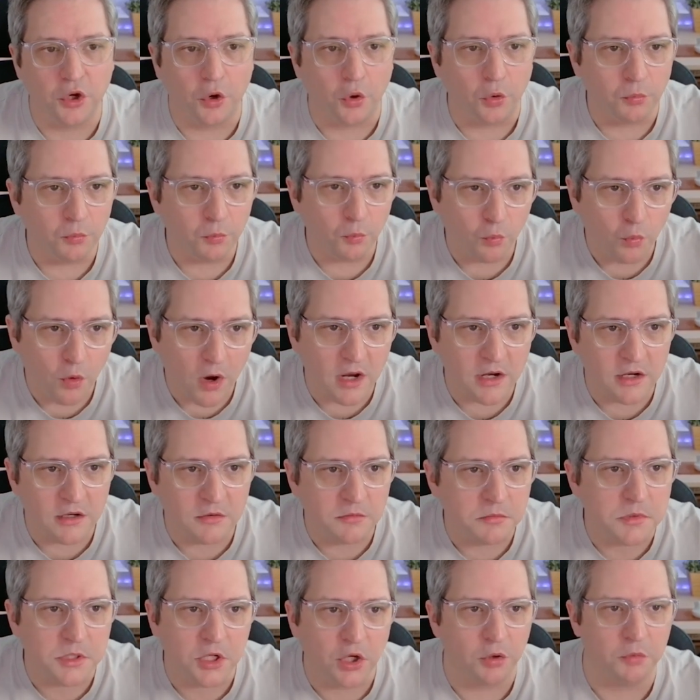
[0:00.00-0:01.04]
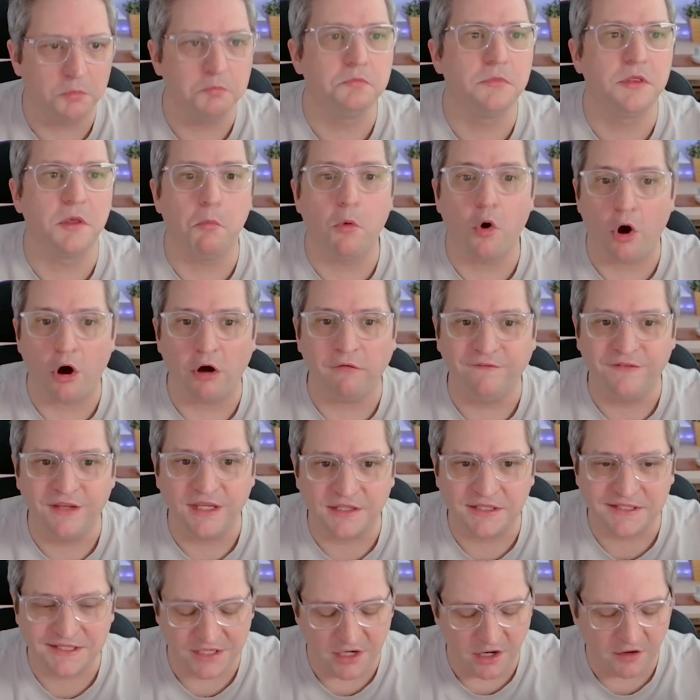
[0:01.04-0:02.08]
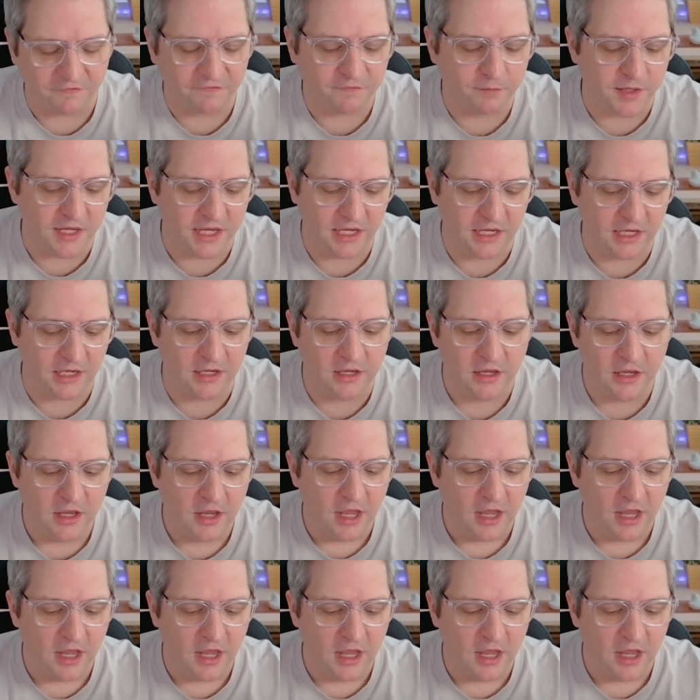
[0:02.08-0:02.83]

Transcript: One, the more obvious stuff being,